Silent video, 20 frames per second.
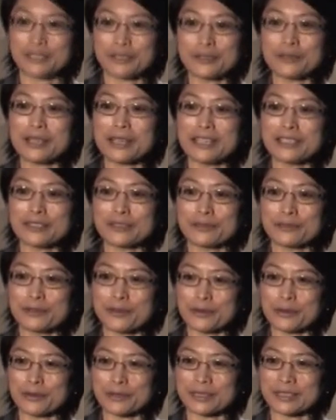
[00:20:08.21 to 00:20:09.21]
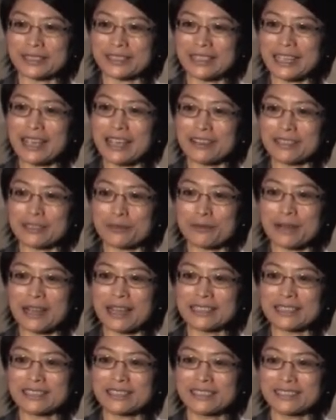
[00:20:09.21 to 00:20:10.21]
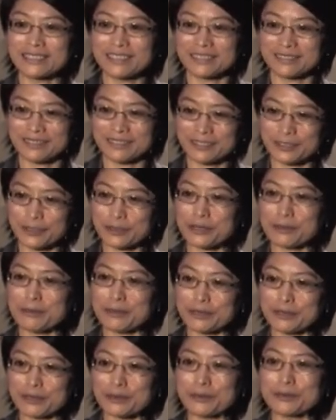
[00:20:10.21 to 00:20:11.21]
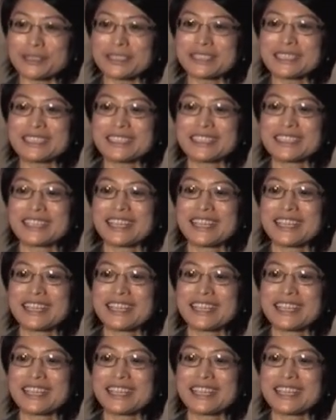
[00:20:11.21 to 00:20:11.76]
Students, of course, they are the one doing most of the work,